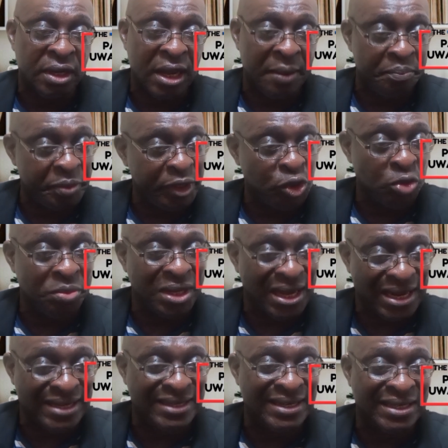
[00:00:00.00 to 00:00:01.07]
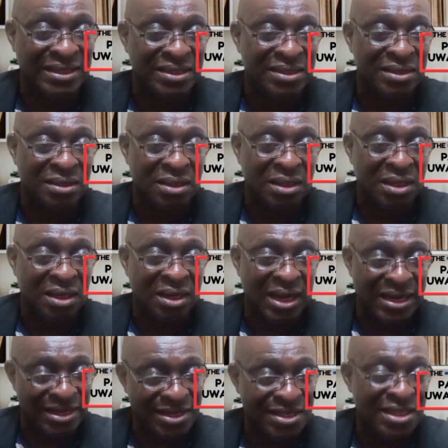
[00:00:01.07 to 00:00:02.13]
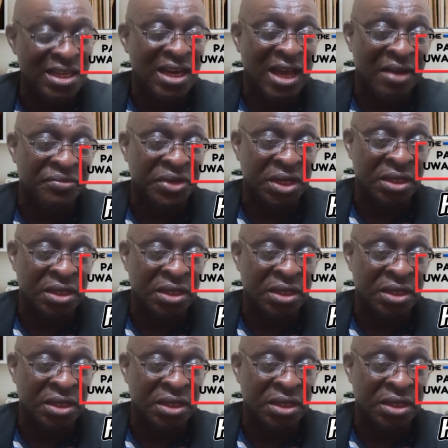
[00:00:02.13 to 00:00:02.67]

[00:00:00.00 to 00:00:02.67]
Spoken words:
And P2B had that, and he's still having